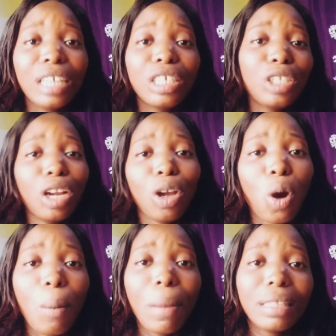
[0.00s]
Share
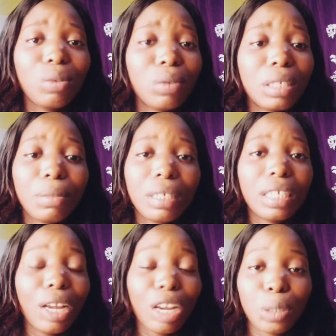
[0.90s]
your comments with me.
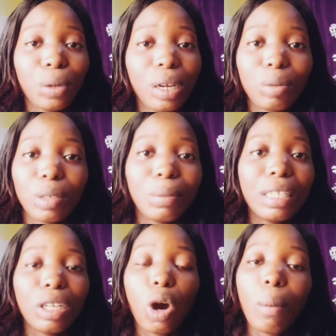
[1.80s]
Share your experience with me
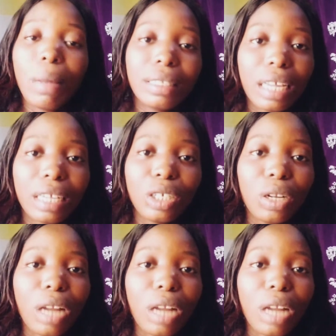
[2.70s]
in the comment section.